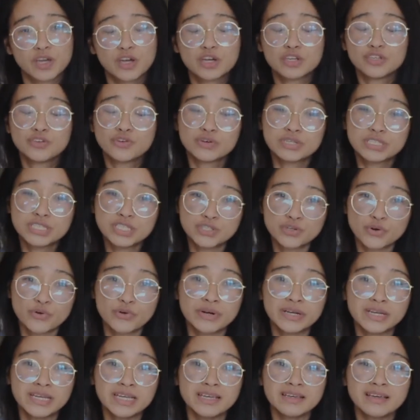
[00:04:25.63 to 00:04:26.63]
Your
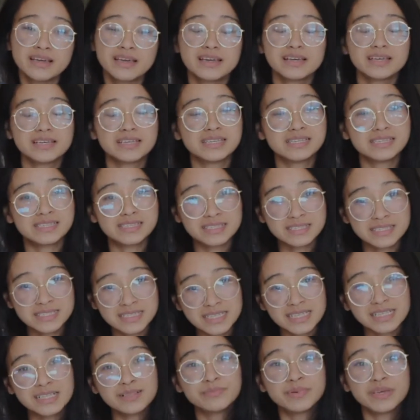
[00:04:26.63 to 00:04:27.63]
story is
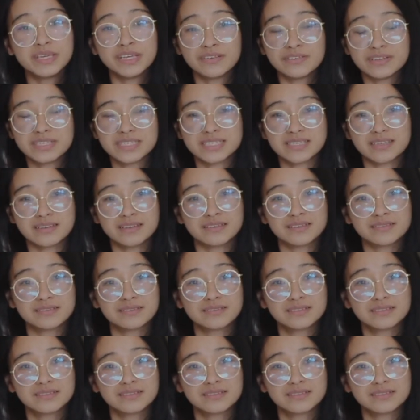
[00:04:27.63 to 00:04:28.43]
still being written.